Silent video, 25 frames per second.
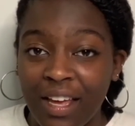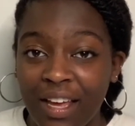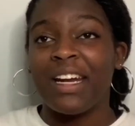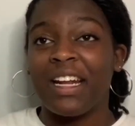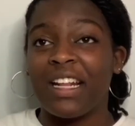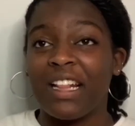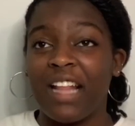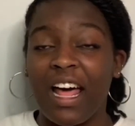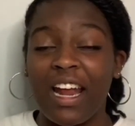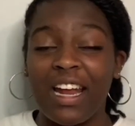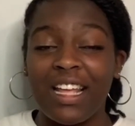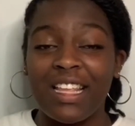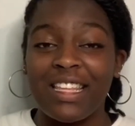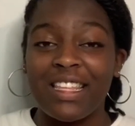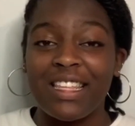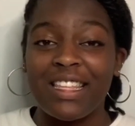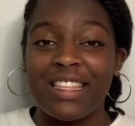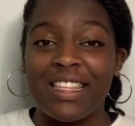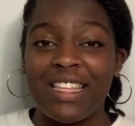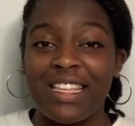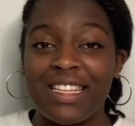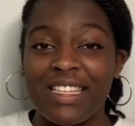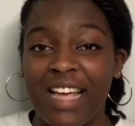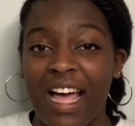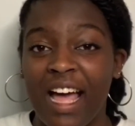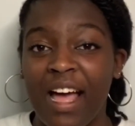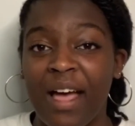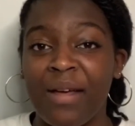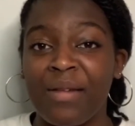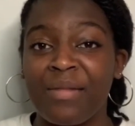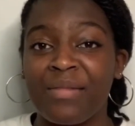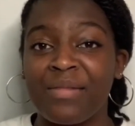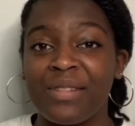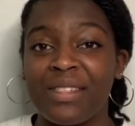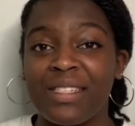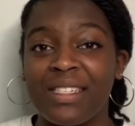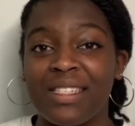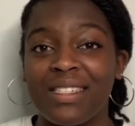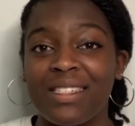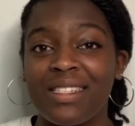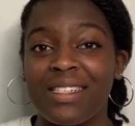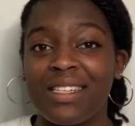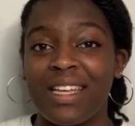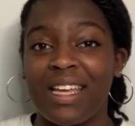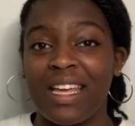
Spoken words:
And a lot of the times,